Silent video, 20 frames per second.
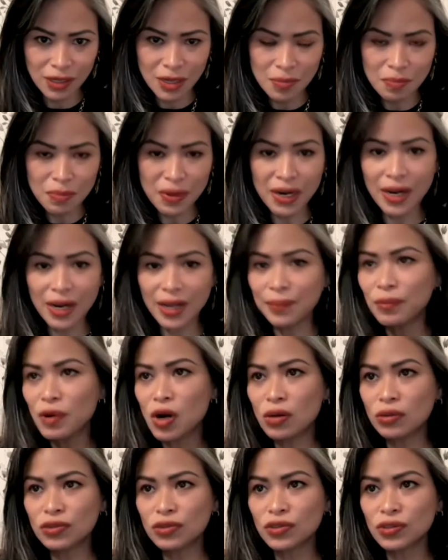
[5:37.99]
but I'm
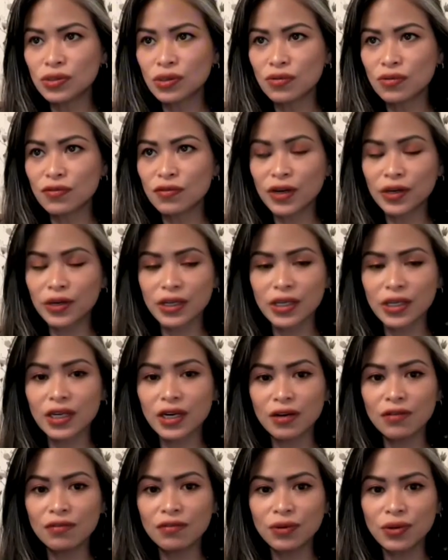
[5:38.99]
also very
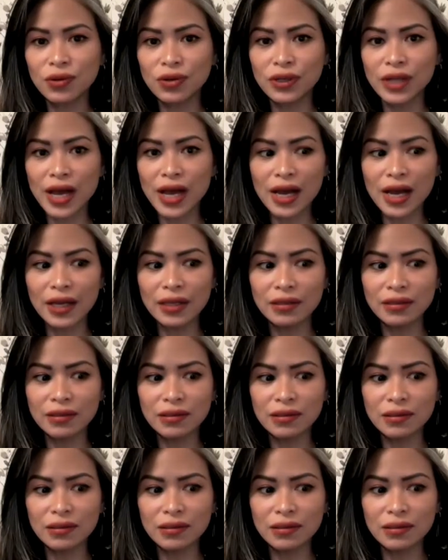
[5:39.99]
careful at